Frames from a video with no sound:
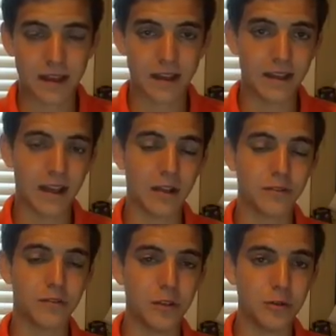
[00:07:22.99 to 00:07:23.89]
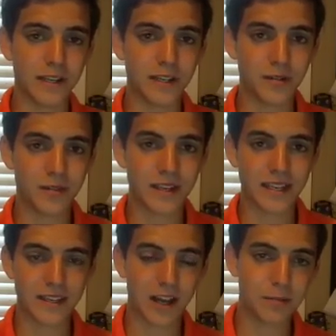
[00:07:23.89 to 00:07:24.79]
I'll see you later.
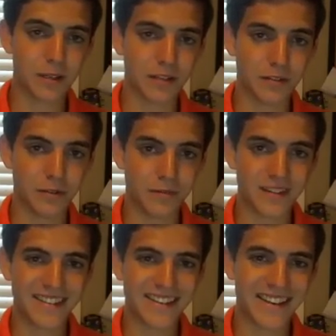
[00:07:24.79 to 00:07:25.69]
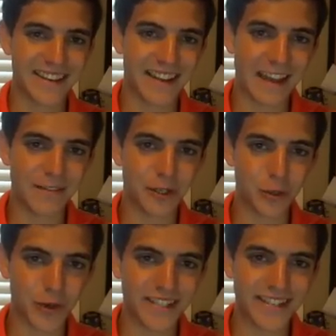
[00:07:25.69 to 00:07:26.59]
God bless you, and have a
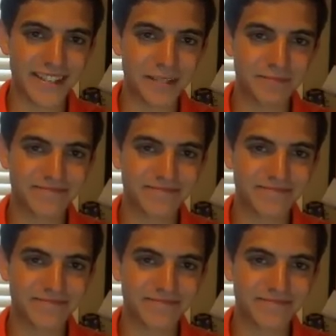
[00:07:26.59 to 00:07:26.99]
great day.